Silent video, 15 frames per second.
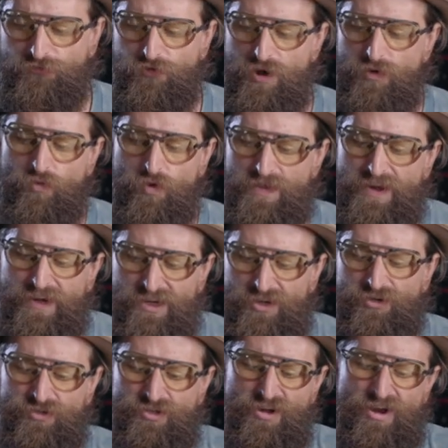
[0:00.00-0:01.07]
front one that
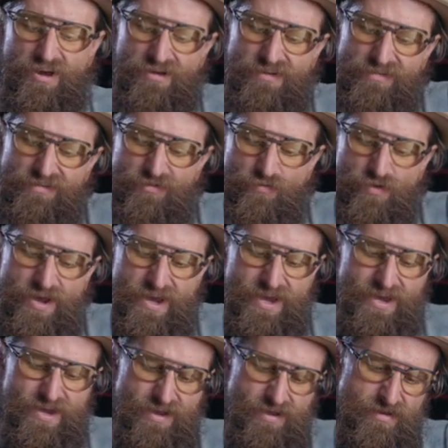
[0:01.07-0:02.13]
goes all the
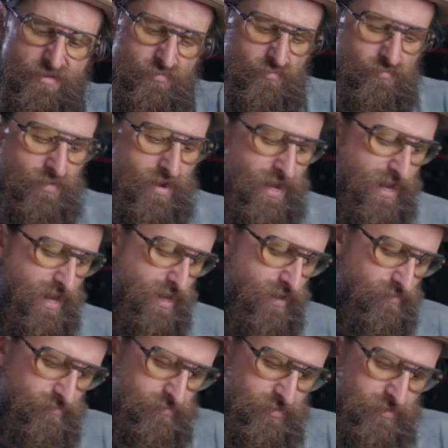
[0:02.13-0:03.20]
way
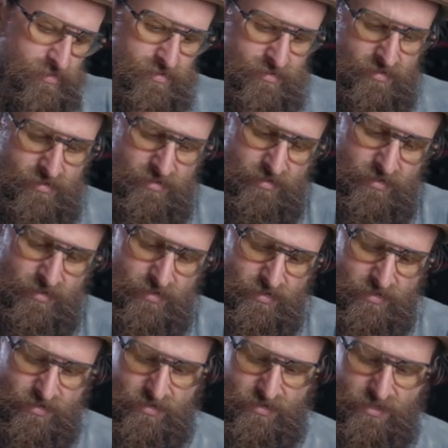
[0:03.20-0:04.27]
around
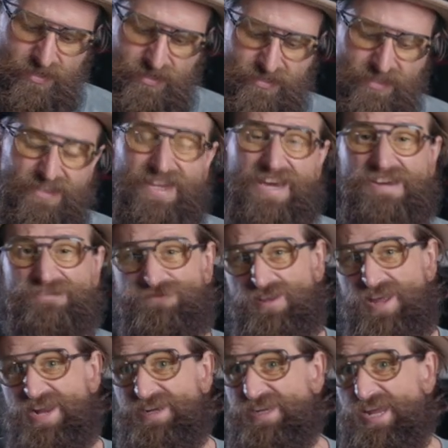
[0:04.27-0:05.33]
is a lay
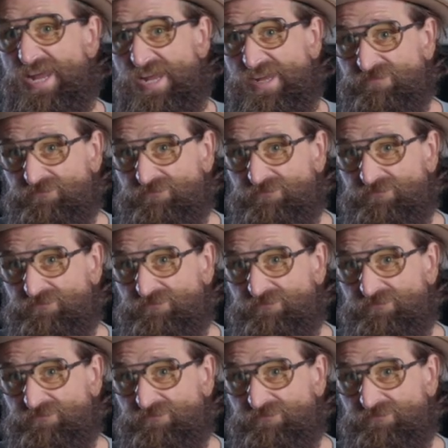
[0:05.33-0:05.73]
flat guy.